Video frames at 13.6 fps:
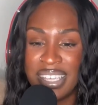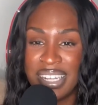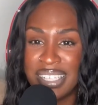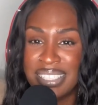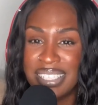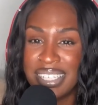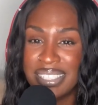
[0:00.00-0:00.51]

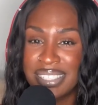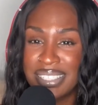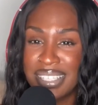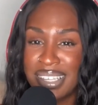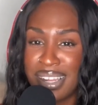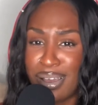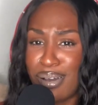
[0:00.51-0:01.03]
And that's not to
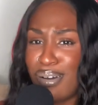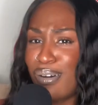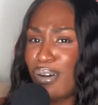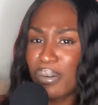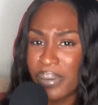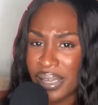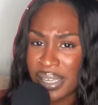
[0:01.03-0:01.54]
say
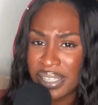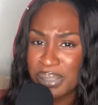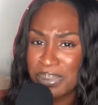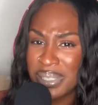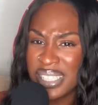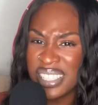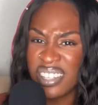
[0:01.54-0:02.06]

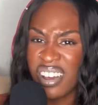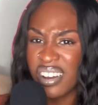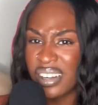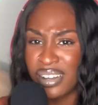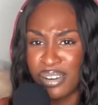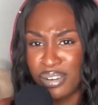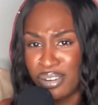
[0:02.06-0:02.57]
always, because that's
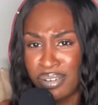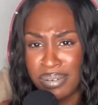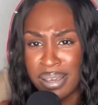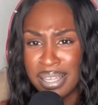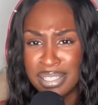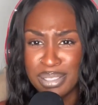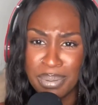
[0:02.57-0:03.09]
hard to
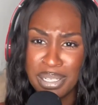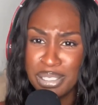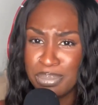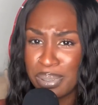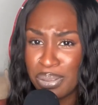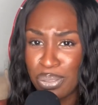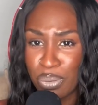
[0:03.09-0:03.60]
do. In
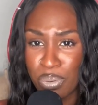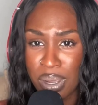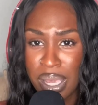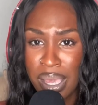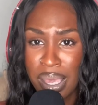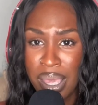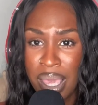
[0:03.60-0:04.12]

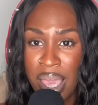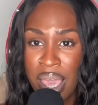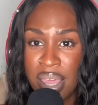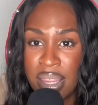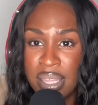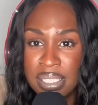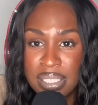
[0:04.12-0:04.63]
2023,
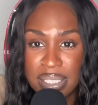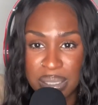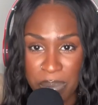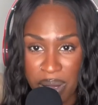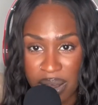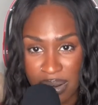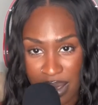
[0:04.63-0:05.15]
this is
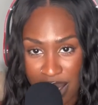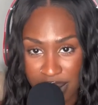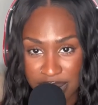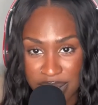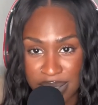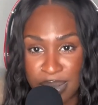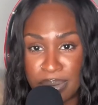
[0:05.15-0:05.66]
a
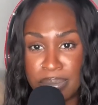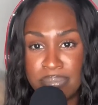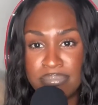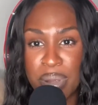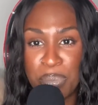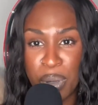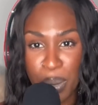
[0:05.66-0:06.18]
podcast, so
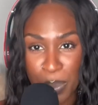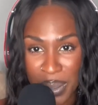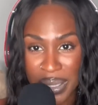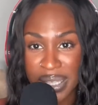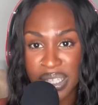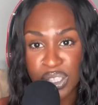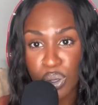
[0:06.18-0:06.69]
I'm going to
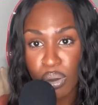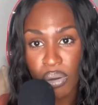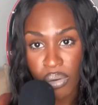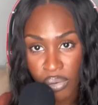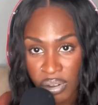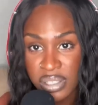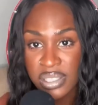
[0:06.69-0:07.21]
put this
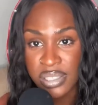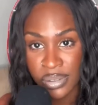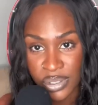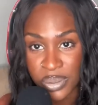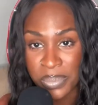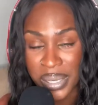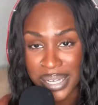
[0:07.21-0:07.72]
on
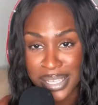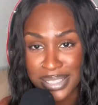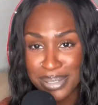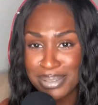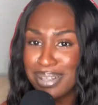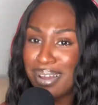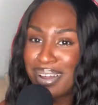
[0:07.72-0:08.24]
social media.
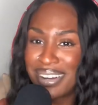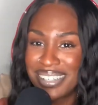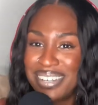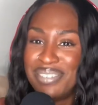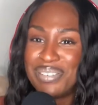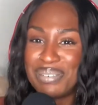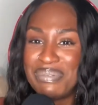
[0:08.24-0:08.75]
So it's
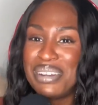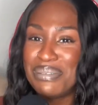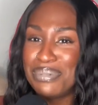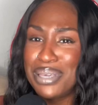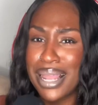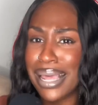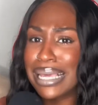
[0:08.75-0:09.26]
hard for me
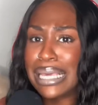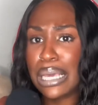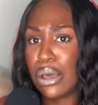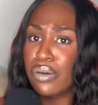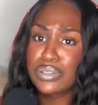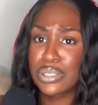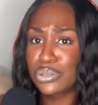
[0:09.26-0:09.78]
to be
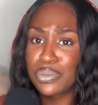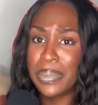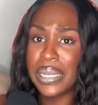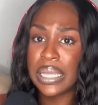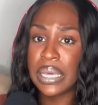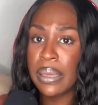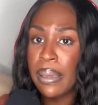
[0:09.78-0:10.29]
get off social
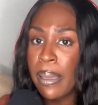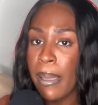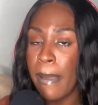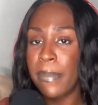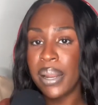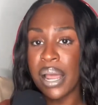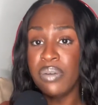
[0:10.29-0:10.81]
media.
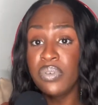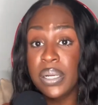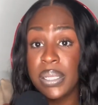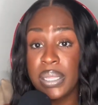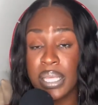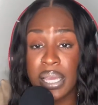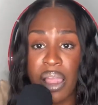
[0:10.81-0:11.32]
But I
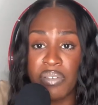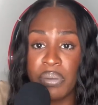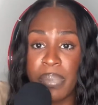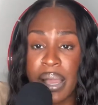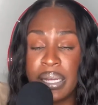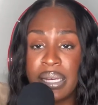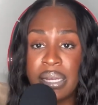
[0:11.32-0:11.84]
really think
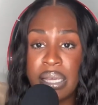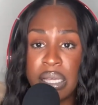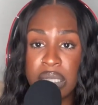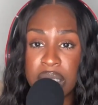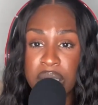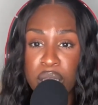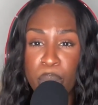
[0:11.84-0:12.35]
everybody
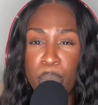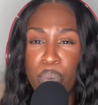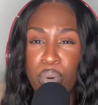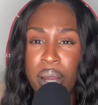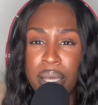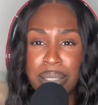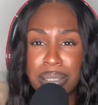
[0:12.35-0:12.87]
needs their
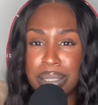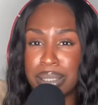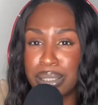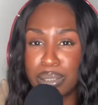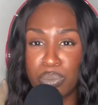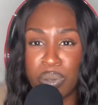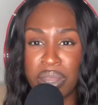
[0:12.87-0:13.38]

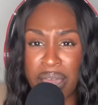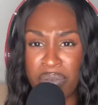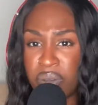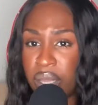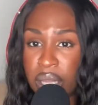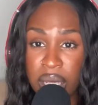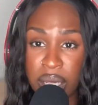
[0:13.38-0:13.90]
breaks with
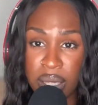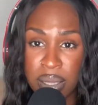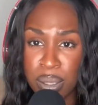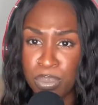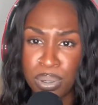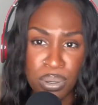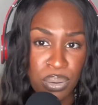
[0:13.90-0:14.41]
everything
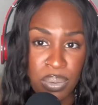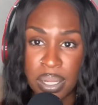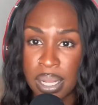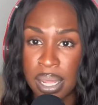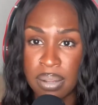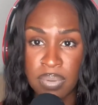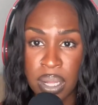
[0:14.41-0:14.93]
that we do
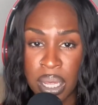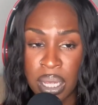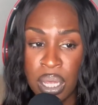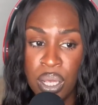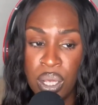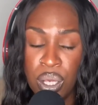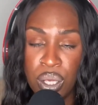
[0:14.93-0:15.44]
in life.
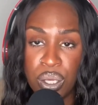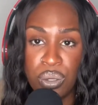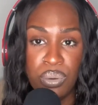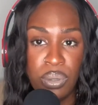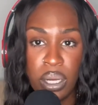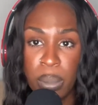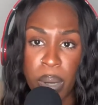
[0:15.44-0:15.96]

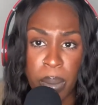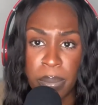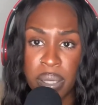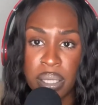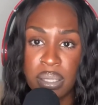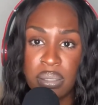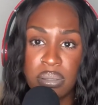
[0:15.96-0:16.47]
You need a
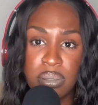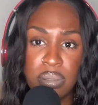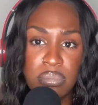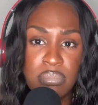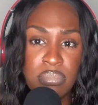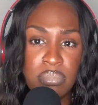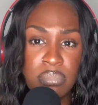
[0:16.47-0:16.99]
moment
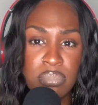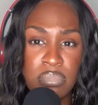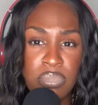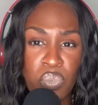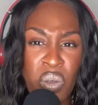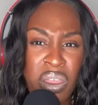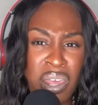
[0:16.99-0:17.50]

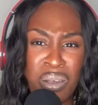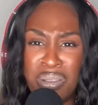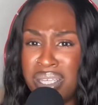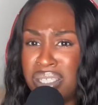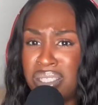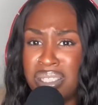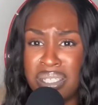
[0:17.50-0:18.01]

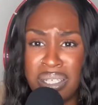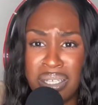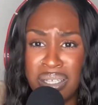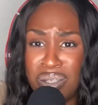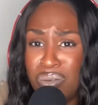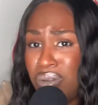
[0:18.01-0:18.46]
without that shit.